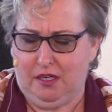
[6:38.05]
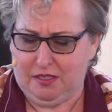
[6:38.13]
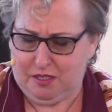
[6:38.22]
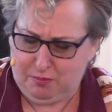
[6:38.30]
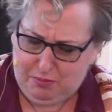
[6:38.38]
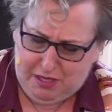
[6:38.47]

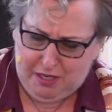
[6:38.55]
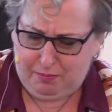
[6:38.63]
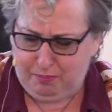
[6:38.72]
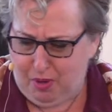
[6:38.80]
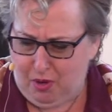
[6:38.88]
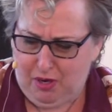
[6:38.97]
to be
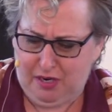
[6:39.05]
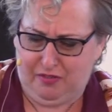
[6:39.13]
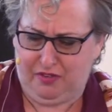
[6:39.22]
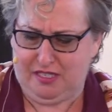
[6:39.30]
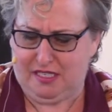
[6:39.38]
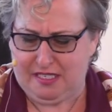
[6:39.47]
a part
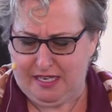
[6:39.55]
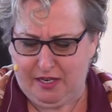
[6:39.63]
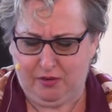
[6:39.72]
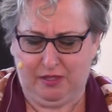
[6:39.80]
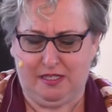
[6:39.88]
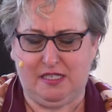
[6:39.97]
of a
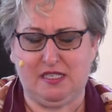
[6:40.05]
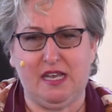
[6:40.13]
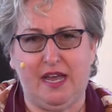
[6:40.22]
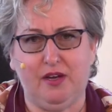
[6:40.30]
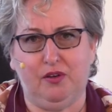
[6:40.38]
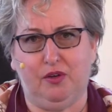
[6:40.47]
sacred
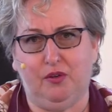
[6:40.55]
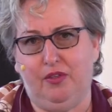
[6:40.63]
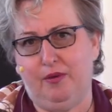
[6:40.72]
cycle